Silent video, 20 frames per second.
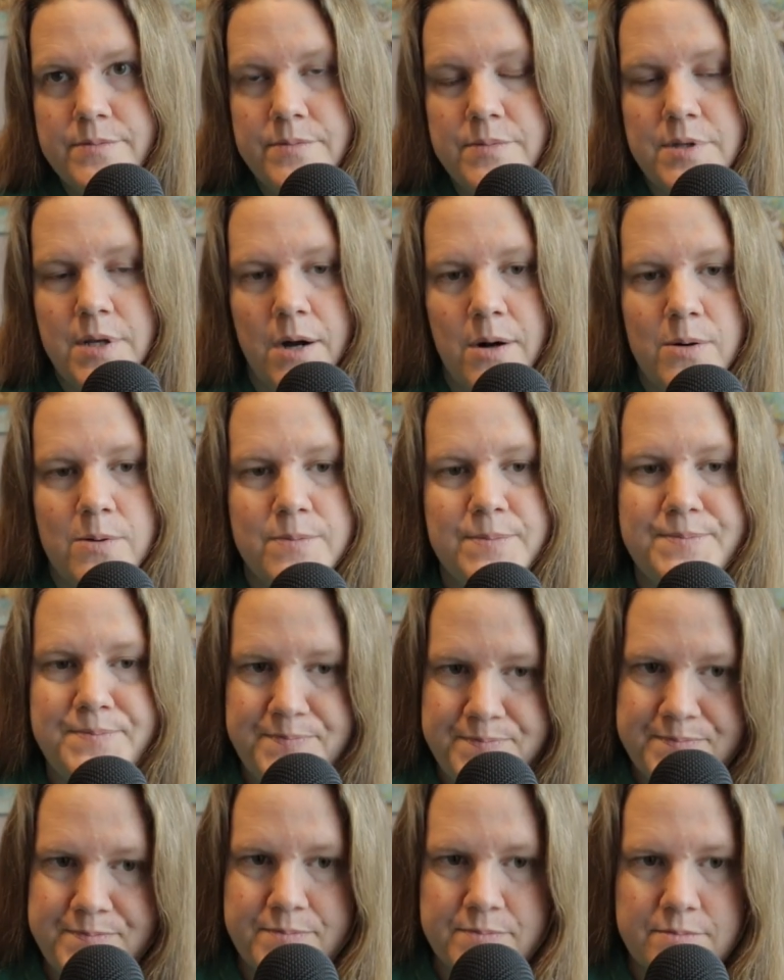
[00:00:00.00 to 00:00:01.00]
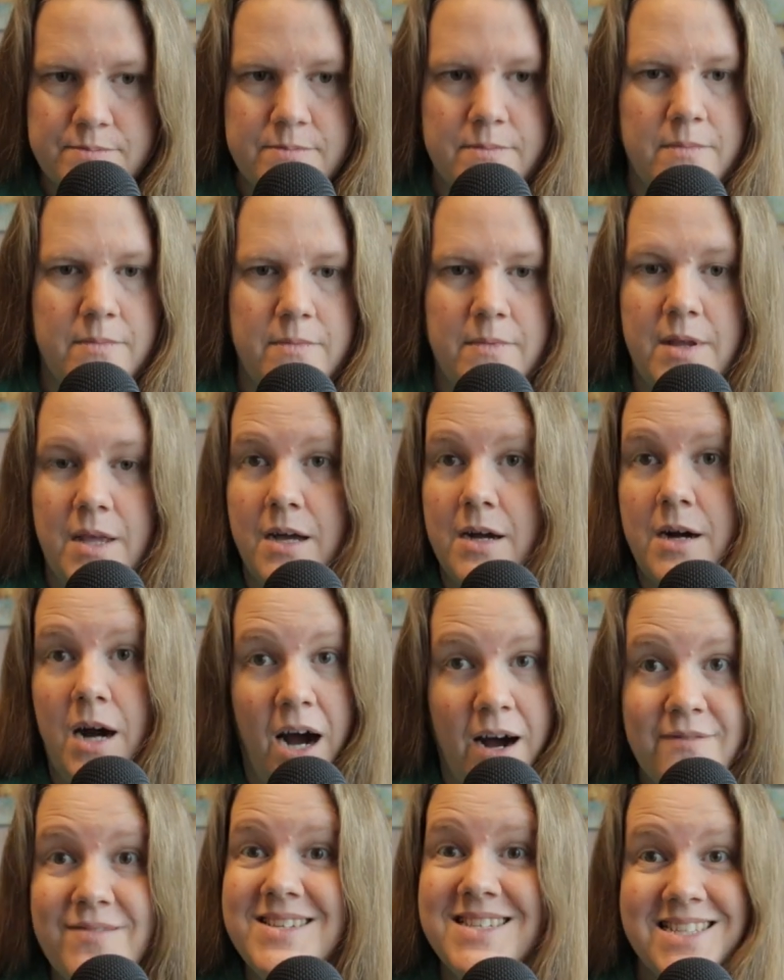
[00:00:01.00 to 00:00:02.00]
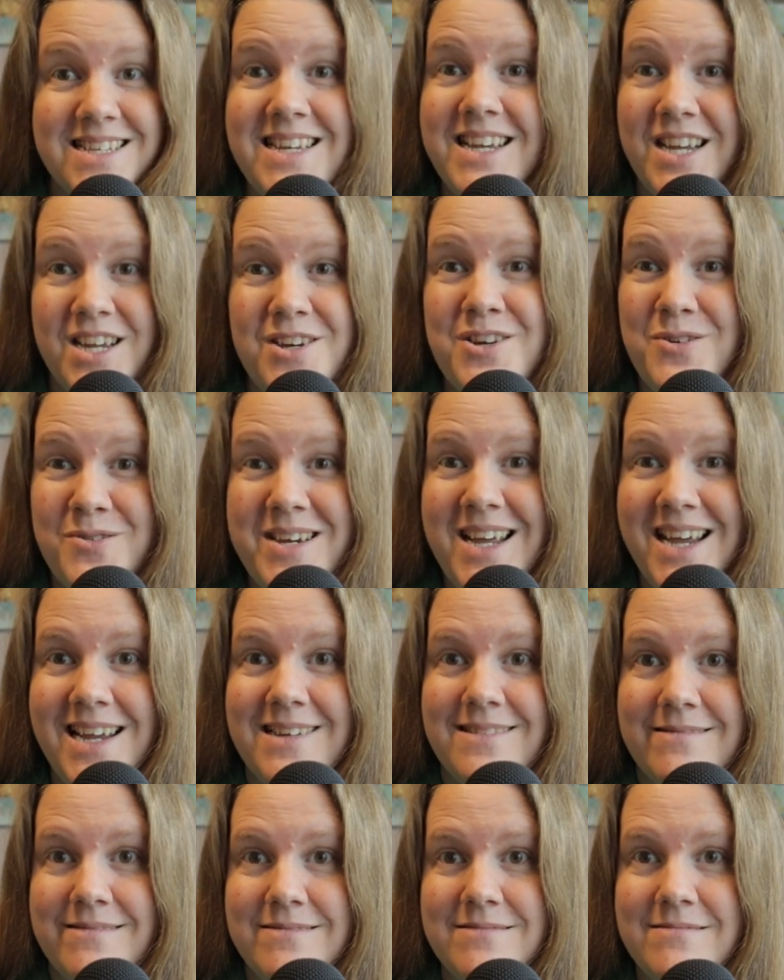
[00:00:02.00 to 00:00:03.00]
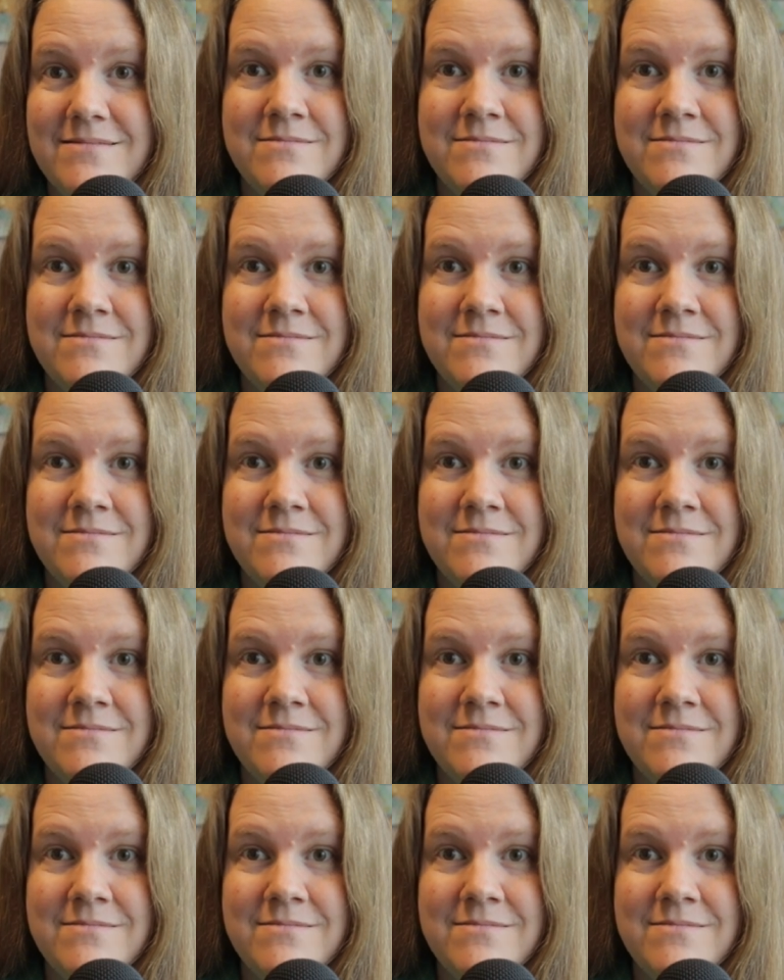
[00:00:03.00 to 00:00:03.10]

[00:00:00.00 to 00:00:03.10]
So obviously he knew Dean.